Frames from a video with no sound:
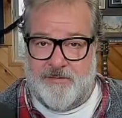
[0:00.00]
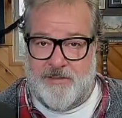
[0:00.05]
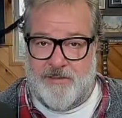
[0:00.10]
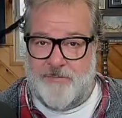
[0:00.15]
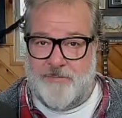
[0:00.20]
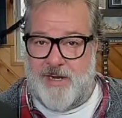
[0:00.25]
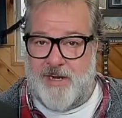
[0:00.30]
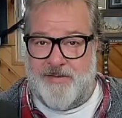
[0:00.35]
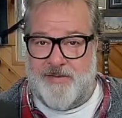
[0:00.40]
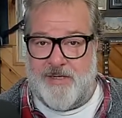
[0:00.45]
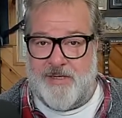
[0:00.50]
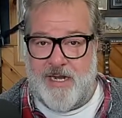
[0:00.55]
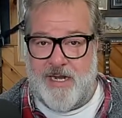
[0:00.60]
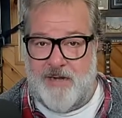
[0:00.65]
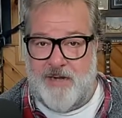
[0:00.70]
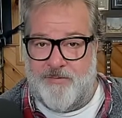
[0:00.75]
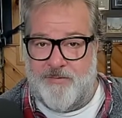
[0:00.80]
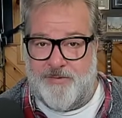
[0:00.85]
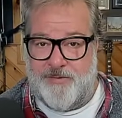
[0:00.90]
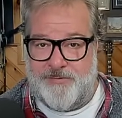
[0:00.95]
Am I the
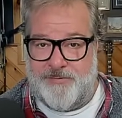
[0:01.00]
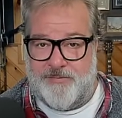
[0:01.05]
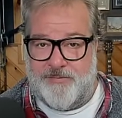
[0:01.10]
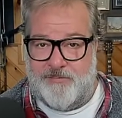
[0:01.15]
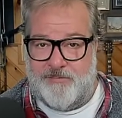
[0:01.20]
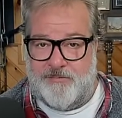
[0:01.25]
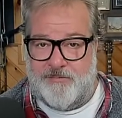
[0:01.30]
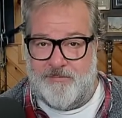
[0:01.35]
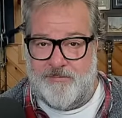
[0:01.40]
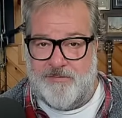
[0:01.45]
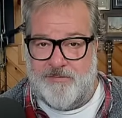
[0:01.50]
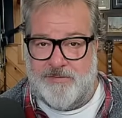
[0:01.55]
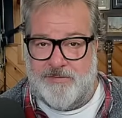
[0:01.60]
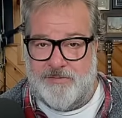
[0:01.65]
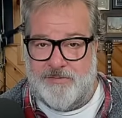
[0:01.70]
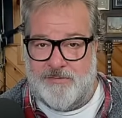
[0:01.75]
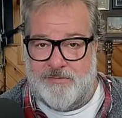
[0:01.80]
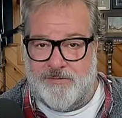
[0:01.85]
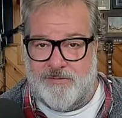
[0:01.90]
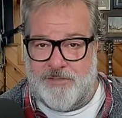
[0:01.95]
guy with
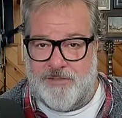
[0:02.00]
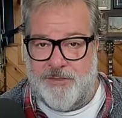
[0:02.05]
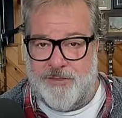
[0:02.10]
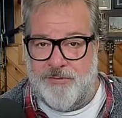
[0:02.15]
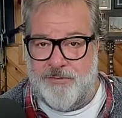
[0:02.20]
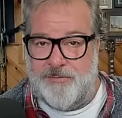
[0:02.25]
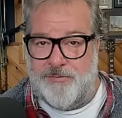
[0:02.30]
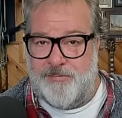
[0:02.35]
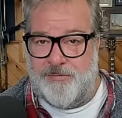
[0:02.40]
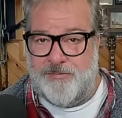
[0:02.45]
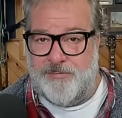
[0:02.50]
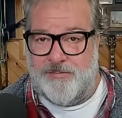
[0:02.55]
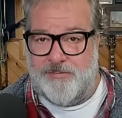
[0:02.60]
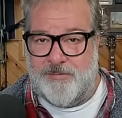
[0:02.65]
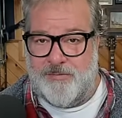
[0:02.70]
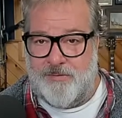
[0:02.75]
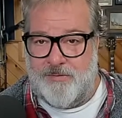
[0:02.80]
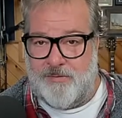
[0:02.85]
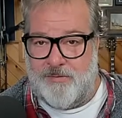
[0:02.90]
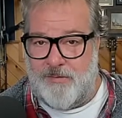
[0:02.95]
2?
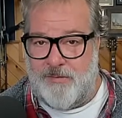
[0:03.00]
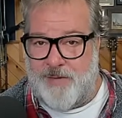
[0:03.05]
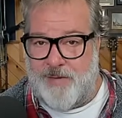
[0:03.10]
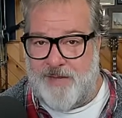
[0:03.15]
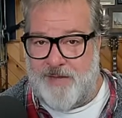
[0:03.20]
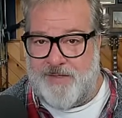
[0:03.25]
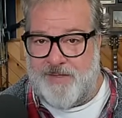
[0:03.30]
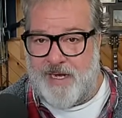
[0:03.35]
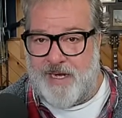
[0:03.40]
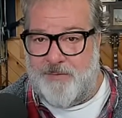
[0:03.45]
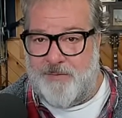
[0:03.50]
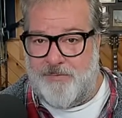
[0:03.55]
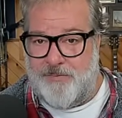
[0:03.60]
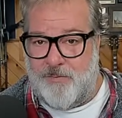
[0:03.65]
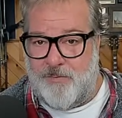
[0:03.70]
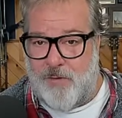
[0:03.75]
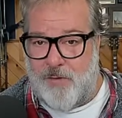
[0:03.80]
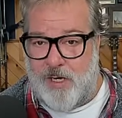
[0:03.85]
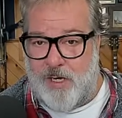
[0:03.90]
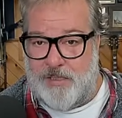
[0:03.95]
Or am I the guy with
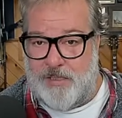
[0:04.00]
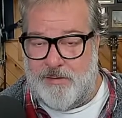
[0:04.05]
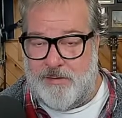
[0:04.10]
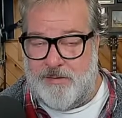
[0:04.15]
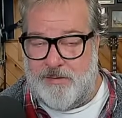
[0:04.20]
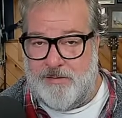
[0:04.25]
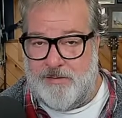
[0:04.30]
1?